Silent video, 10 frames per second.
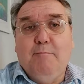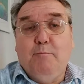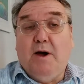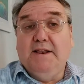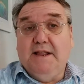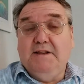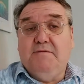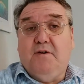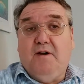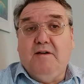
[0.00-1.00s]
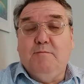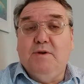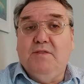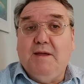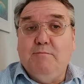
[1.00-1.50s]
by identifying
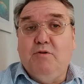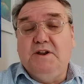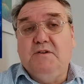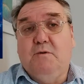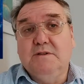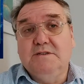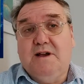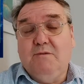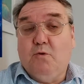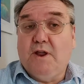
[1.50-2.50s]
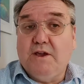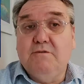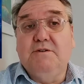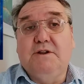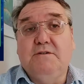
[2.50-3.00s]
but then putting to one side what I
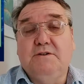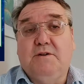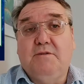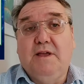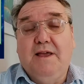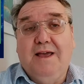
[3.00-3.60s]
couldn't control,